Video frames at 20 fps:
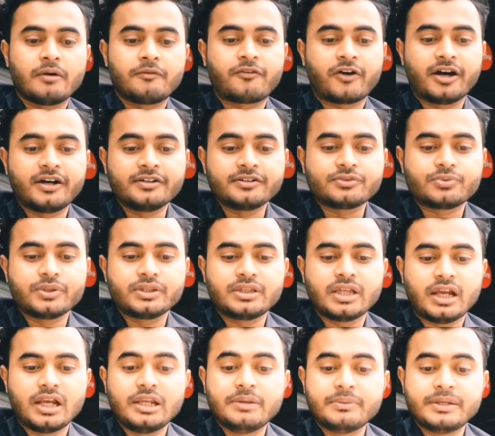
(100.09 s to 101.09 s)
Burns with
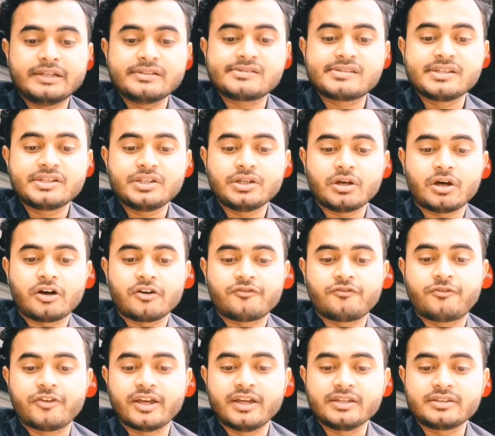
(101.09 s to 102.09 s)
the luminosity of
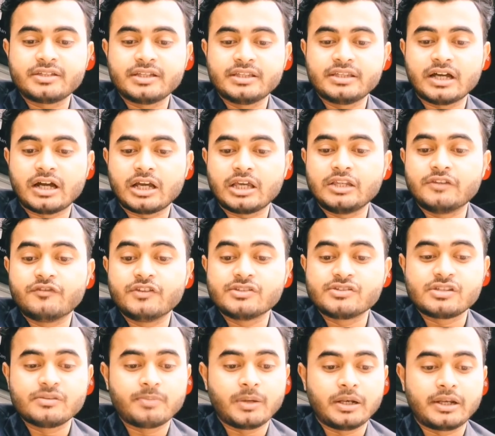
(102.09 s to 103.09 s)
faith in the
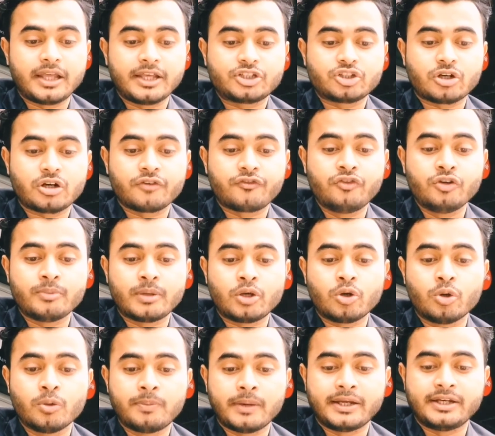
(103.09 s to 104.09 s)
invincible nature of human
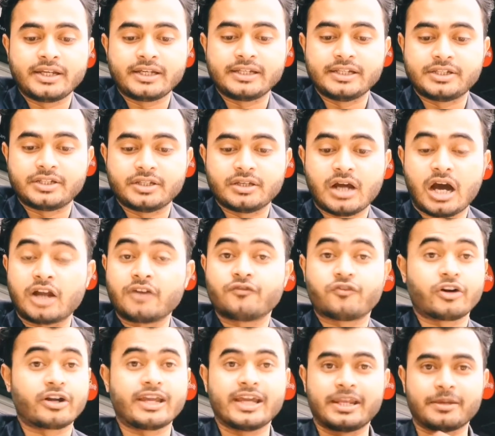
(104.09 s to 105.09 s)
hope and dignity.
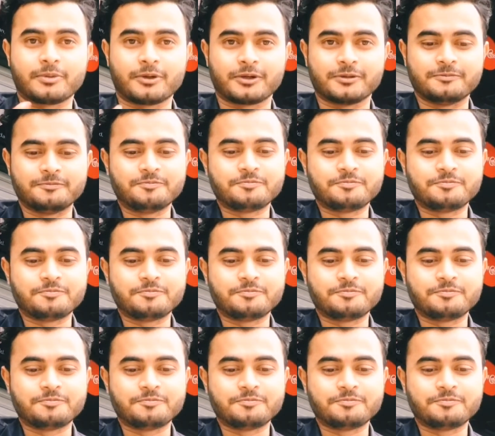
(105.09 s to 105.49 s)
Unforgettable.